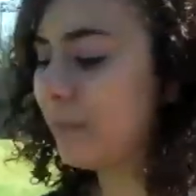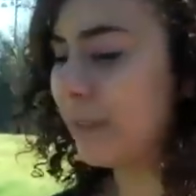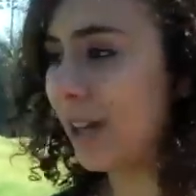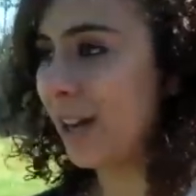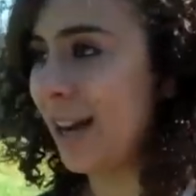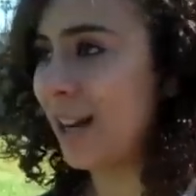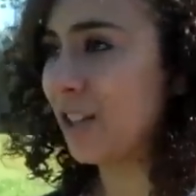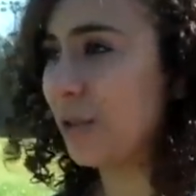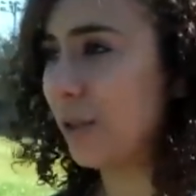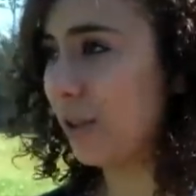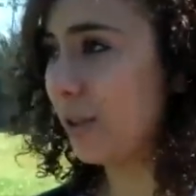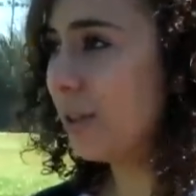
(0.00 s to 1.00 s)
not an
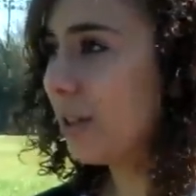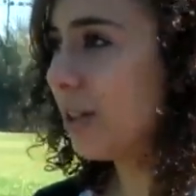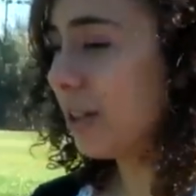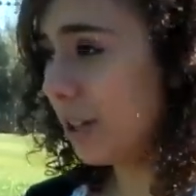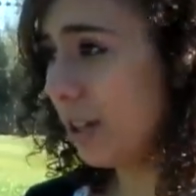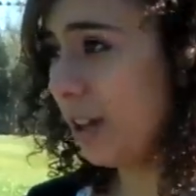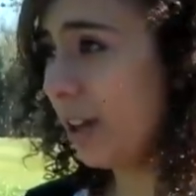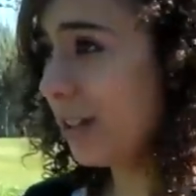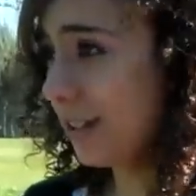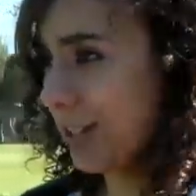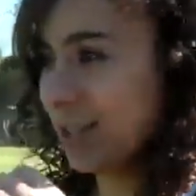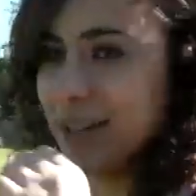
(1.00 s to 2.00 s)
actual,
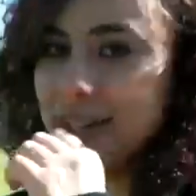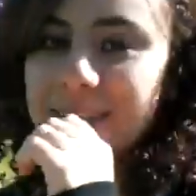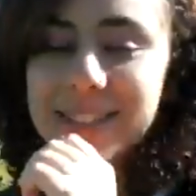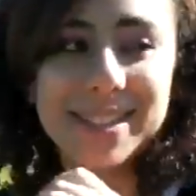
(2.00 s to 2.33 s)
sorry.